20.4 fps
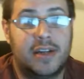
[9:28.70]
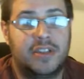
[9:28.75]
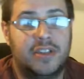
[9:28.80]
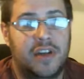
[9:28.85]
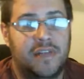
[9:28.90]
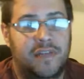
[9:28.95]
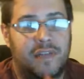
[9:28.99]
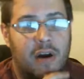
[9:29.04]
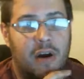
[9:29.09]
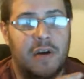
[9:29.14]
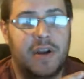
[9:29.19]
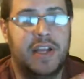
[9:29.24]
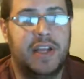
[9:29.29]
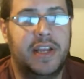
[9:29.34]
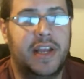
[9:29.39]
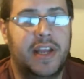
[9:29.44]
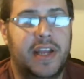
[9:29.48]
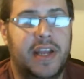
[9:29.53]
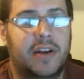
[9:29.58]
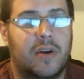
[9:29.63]
Jeff Hardy
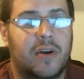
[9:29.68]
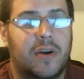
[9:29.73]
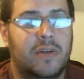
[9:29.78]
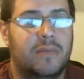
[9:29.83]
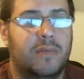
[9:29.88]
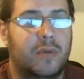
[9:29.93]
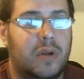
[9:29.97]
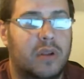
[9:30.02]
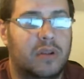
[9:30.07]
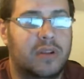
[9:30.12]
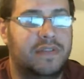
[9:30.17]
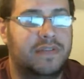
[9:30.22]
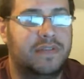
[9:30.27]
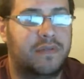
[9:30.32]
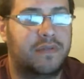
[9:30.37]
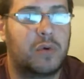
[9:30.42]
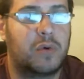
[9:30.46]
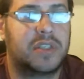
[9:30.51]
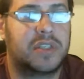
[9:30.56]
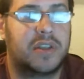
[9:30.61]
getting hurt really
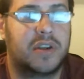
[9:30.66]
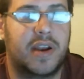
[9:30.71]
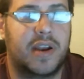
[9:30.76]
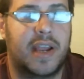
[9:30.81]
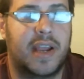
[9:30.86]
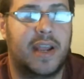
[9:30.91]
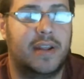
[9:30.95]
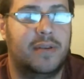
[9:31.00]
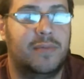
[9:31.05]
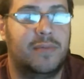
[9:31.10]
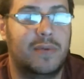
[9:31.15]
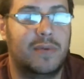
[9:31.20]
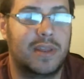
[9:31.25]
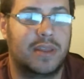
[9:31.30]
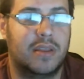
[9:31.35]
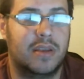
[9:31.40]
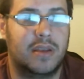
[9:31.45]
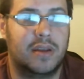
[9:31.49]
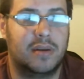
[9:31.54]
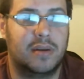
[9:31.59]
forced their hand
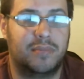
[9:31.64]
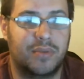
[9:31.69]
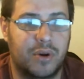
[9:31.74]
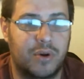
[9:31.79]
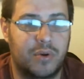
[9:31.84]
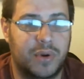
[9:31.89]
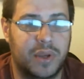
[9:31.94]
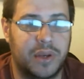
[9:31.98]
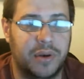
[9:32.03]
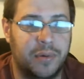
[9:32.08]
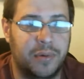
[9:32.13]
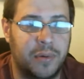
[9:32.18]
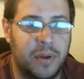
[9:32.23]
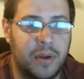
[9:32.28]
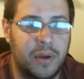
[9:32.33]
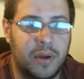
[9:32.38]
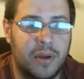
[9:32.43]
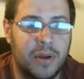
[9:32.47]
with the broken.